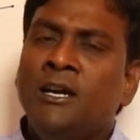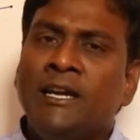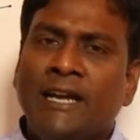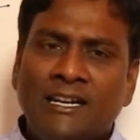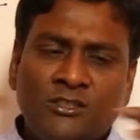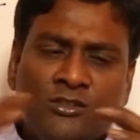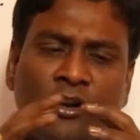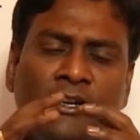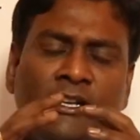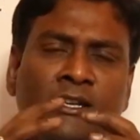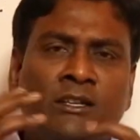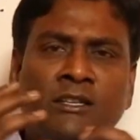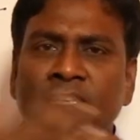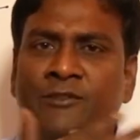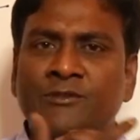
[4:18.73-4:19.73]
At
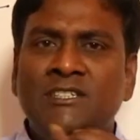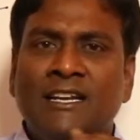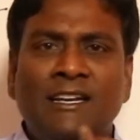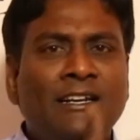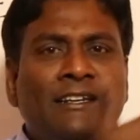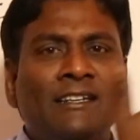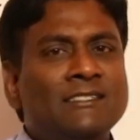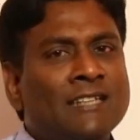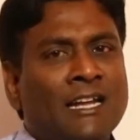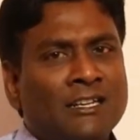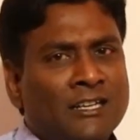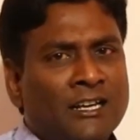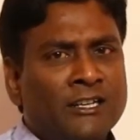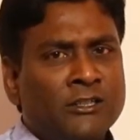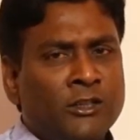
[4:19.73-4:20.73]
starting, if generator is
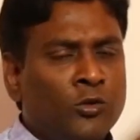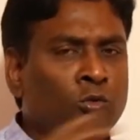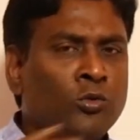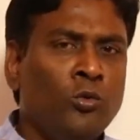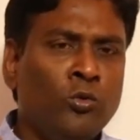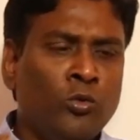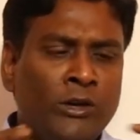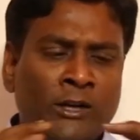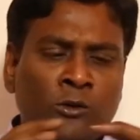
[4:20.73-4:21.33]
not connected to the load,